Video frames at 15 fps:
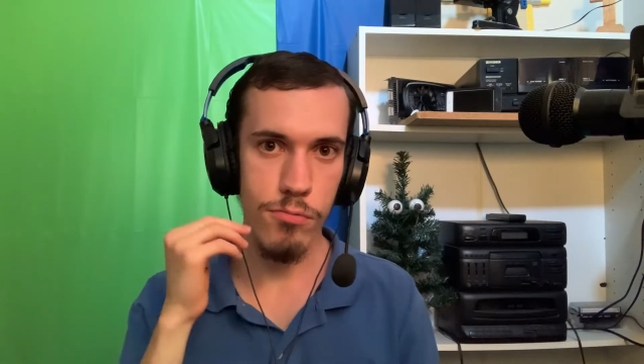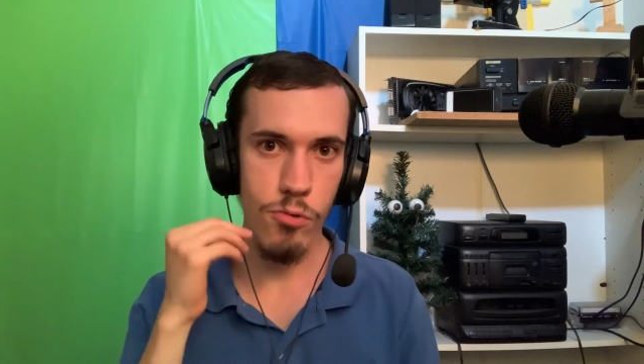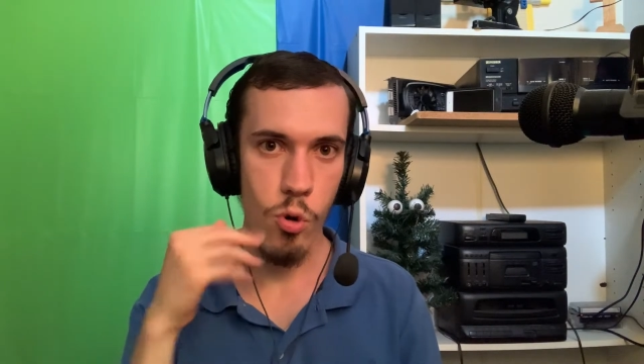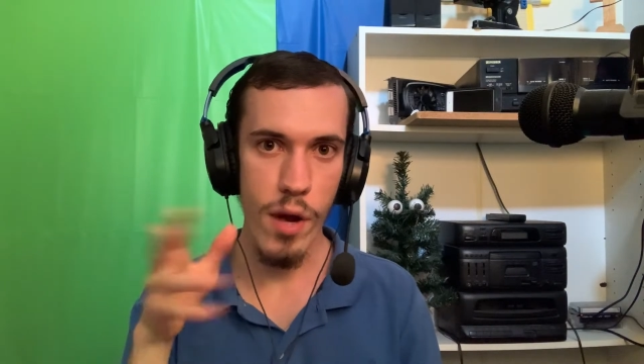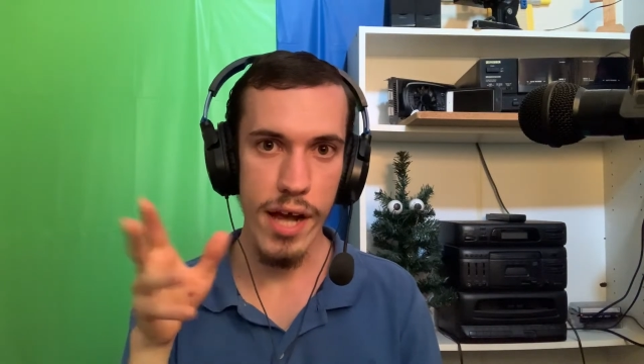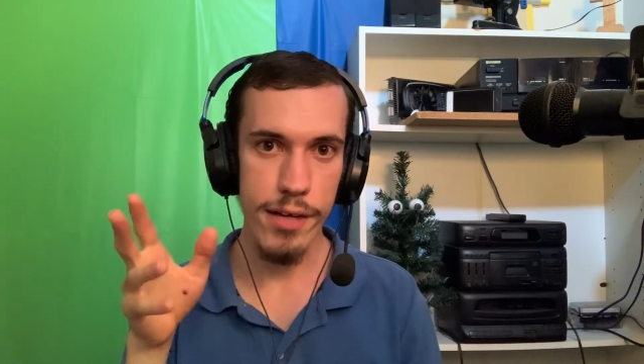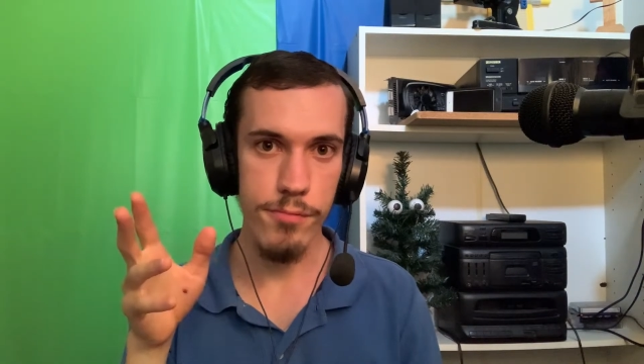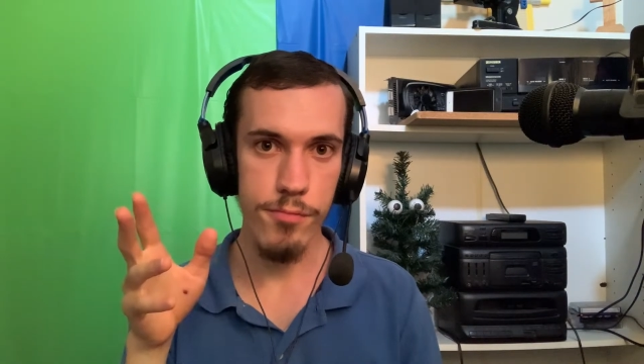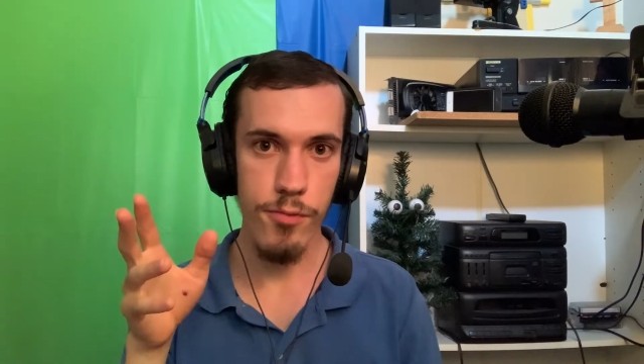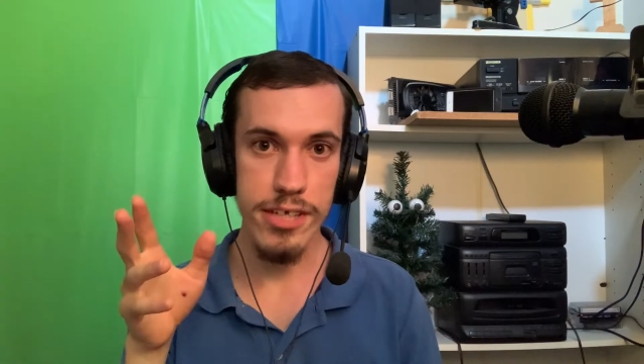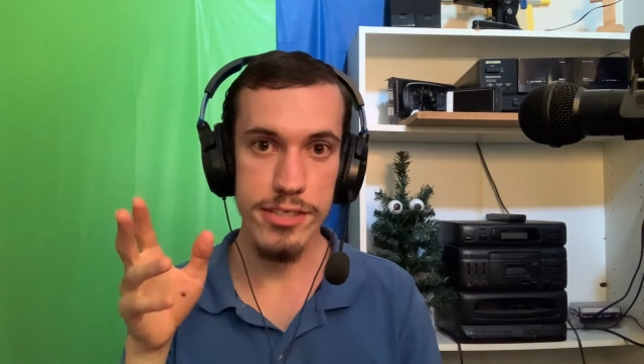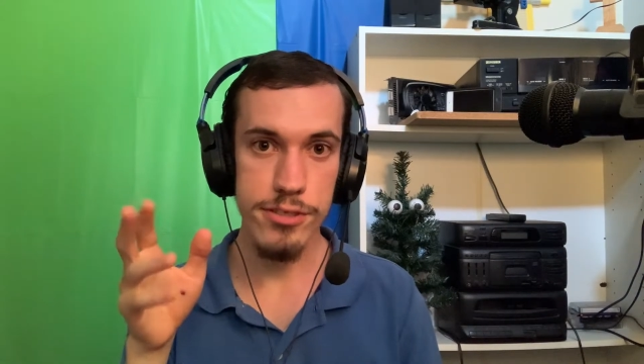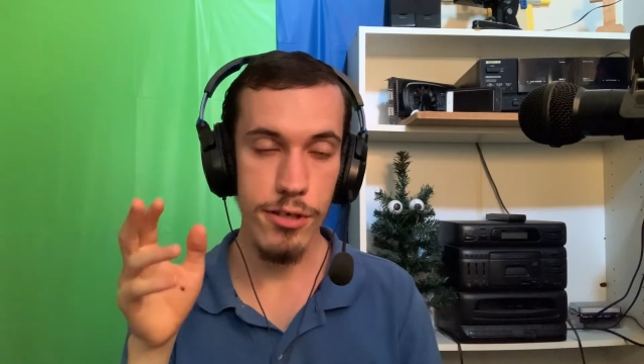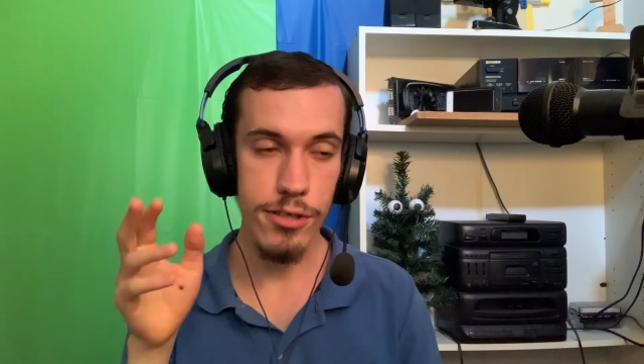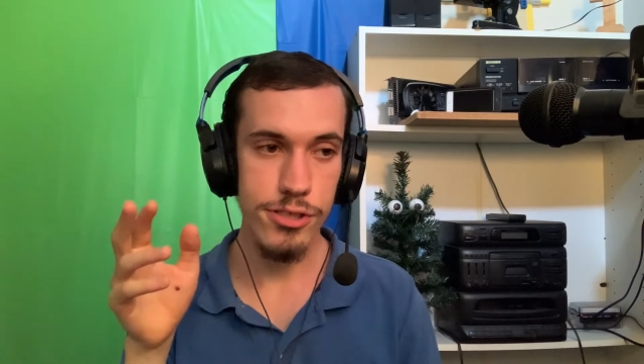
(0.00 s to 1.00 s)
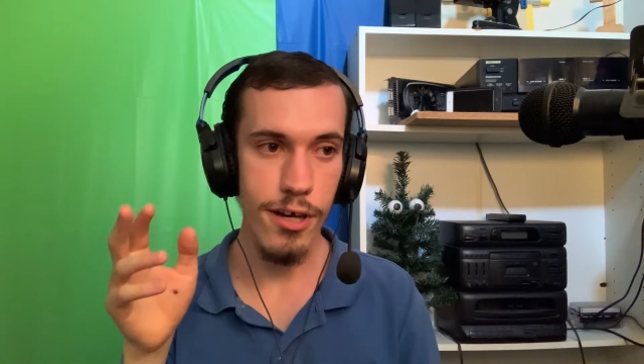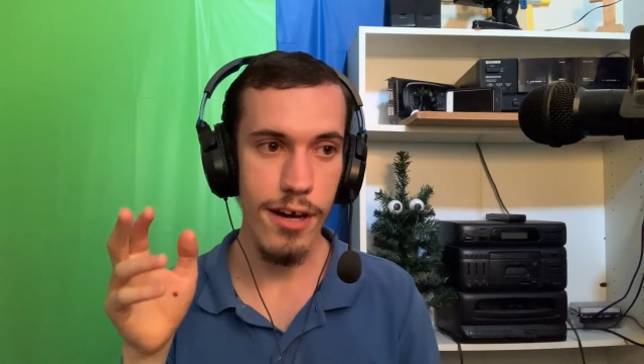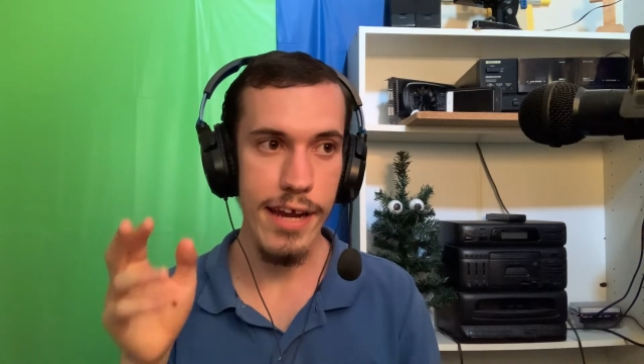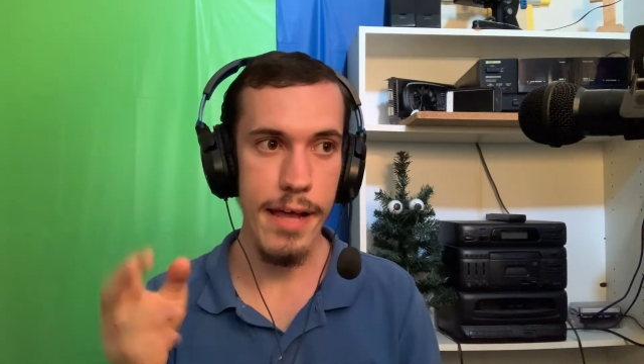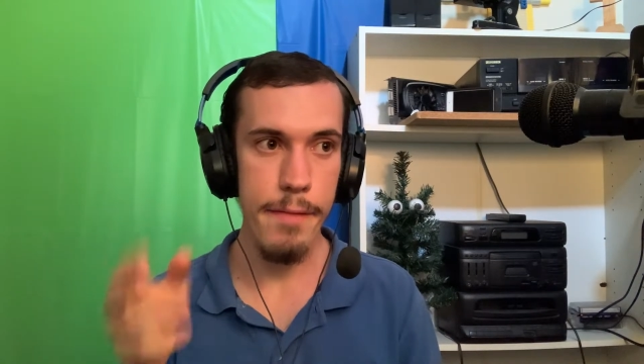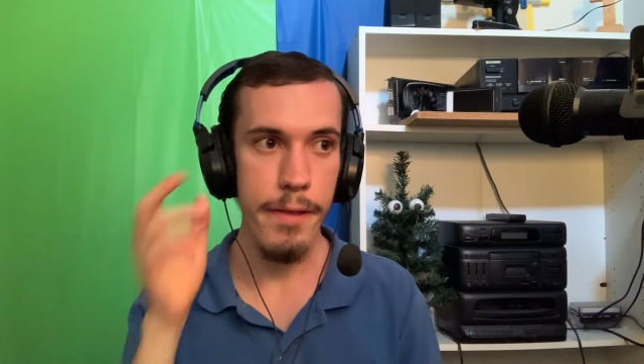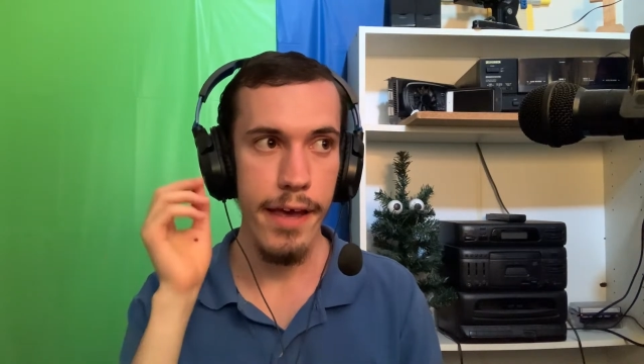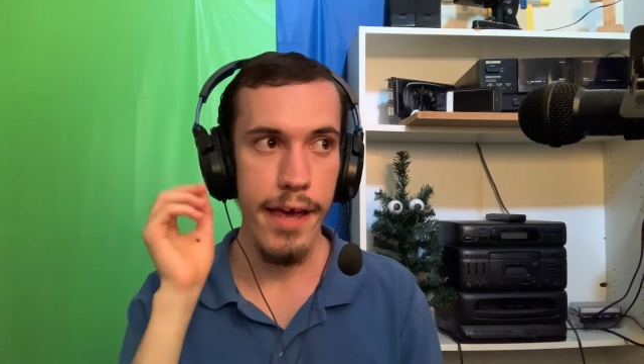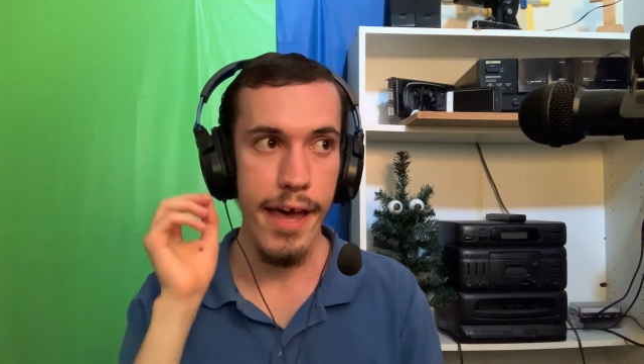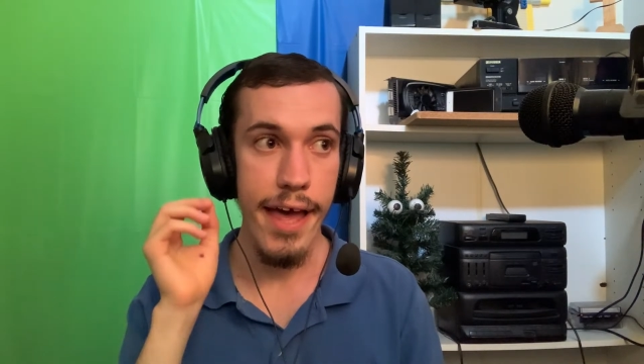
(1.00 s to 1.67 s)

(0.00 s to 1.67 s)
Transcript: quick research on it.